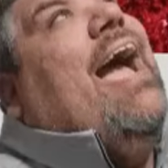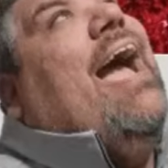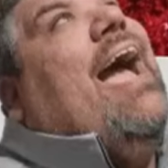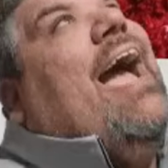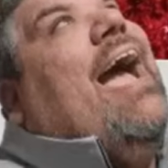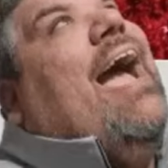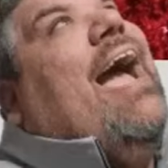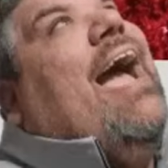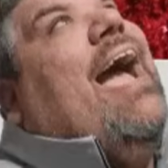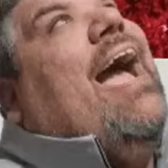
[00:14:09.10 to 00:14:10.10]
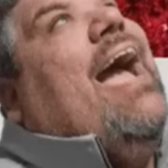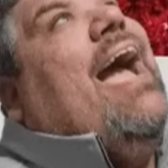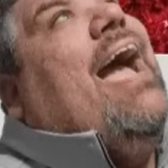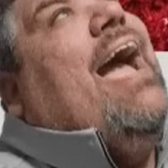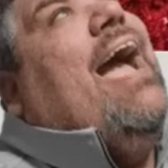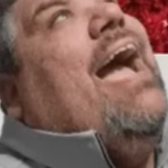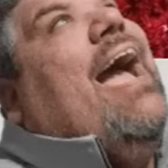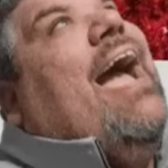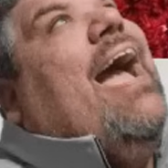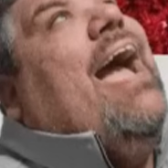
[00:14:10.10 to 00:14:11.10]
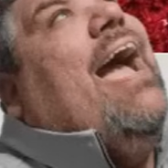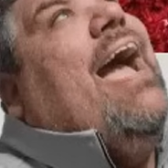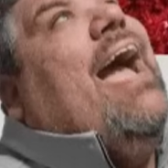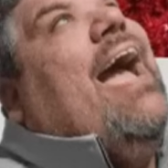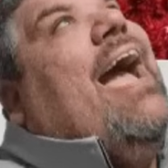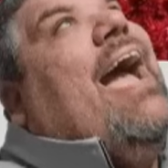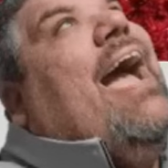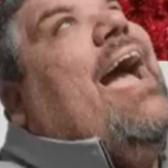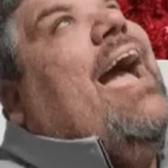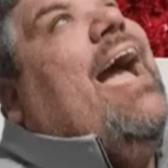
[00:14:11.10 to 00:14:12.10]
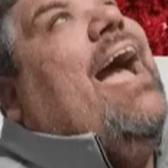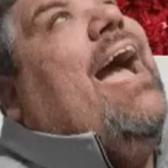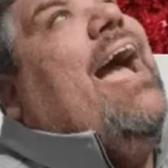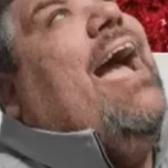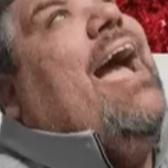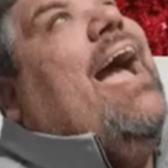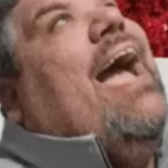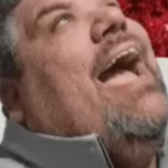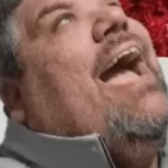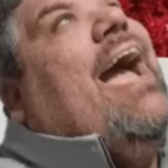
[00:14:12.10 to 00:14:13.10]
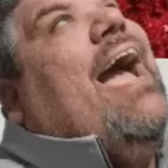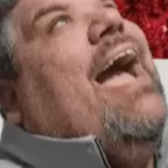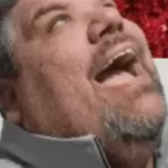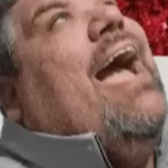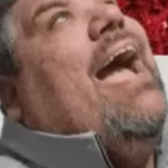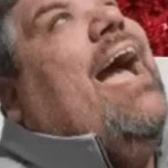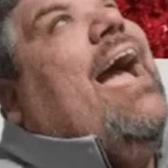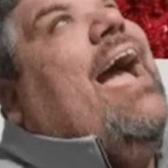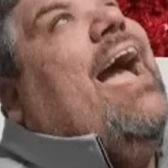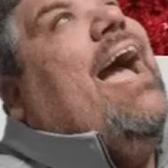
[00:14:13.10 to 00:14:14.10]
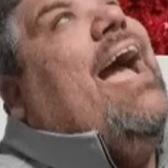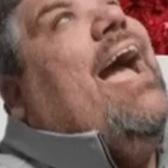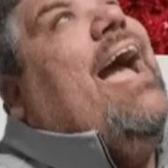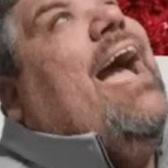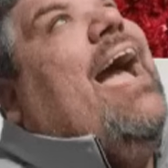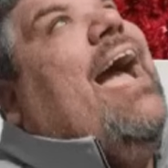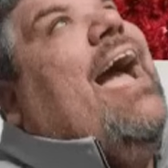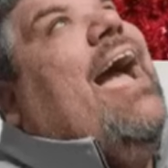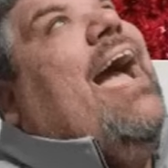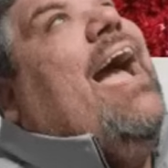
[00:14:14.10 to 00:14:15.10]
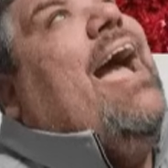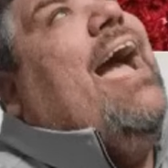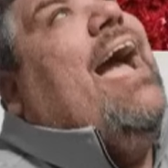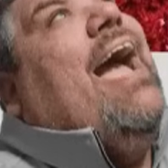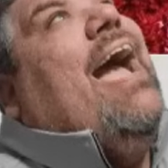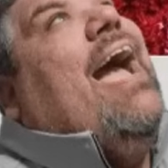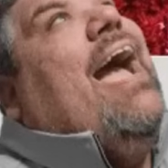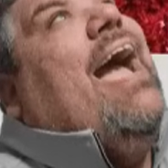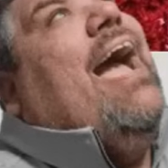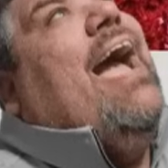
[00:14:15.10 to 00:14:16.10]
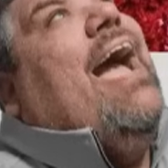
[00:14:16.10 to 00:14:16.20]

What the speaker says: [no speech]